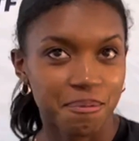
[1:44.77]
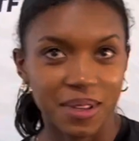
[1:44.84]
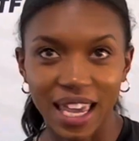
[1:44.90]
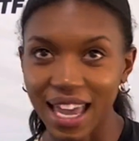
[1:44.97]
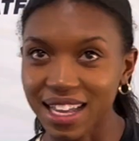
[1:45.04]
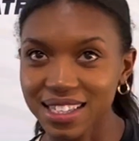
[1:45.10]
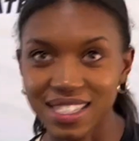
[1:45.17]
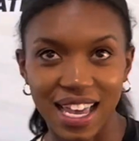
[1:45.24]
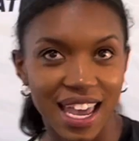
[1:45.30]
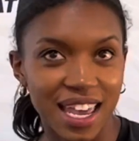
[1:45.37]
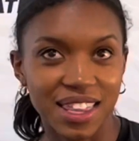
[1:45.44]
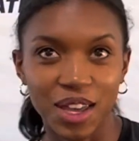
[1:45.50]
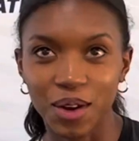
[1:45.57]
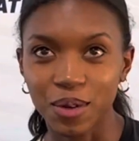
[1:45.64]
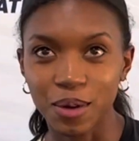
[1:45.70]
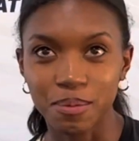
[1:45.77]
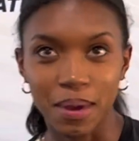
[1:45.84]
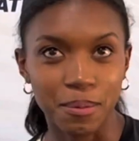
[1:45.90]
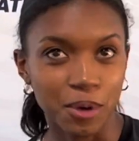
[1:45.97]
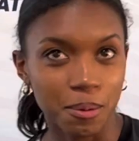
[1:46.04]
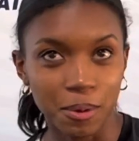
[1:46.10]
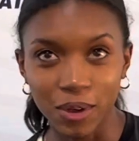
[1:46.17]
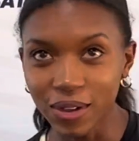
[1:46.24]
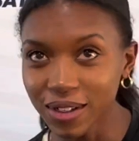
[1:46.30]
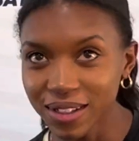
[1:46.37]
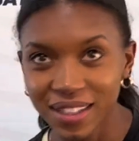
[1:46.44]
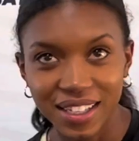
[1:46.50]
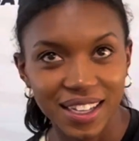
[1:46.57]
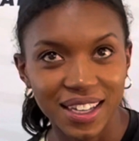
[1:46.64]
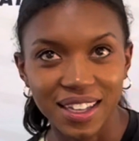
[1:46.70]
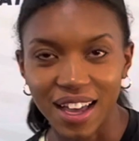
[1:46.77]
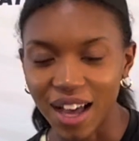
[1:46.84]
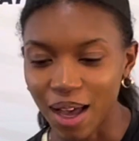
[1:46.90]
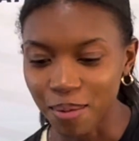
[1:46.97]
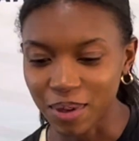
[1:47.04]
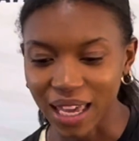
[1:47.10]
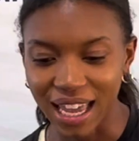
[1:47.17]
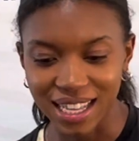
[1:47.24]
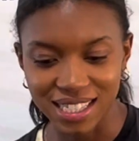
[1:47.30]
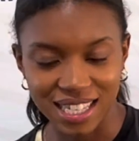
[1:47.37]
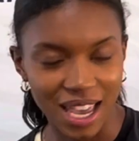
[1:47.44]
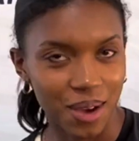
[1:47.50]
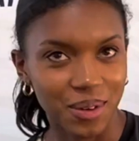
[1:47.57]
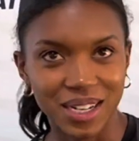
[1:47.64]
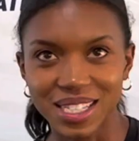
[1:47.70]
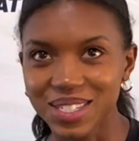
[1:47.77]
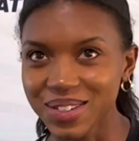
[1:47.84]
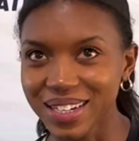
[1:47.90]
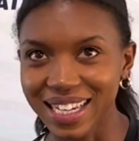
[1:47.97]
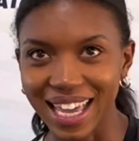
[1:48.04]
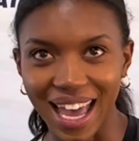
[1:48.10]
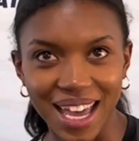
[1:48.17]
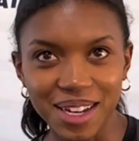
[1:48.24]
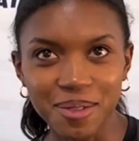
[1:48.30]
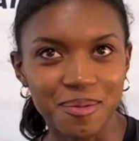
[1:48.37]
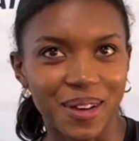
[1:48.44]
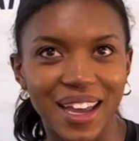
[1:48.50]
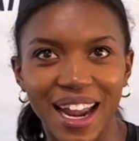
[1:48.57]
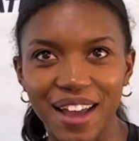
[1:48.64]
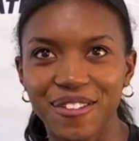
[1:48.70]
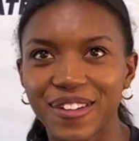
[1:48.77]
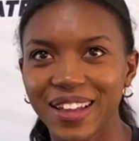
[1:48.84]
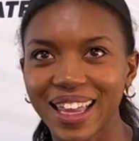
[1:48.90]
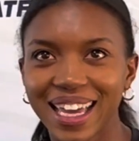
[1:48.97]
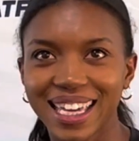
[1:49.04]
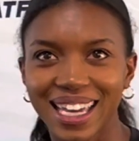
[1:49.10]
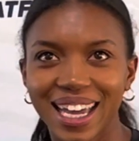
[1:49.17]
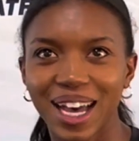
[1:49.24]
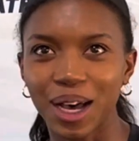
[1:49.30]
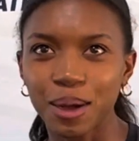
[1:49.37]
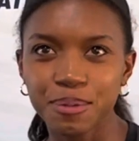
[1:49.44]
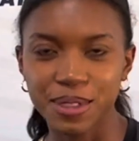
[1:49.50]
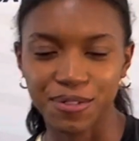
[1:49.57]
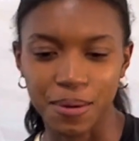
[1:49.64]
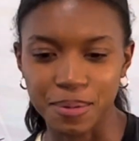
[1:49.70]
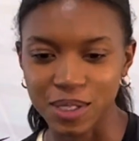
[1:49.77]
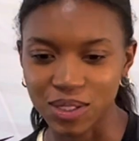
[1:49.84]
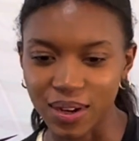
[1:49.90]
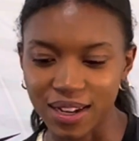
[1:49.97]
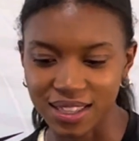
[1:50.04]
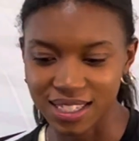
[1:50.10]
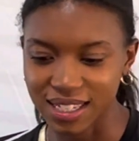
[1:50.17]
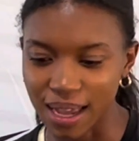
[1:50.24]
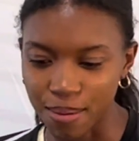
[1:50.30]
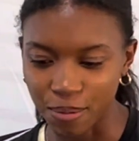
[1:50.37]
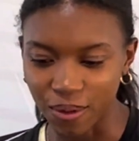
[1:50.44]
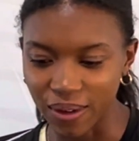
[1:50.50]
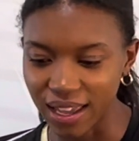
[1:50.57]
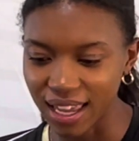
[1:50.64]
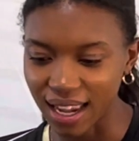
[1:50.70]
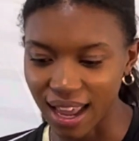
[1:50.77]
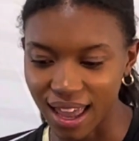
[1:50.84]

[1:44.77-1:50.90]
Can't say they were memorable. Can't say I want to do it again, but I feel like it helped from a strength standpoint.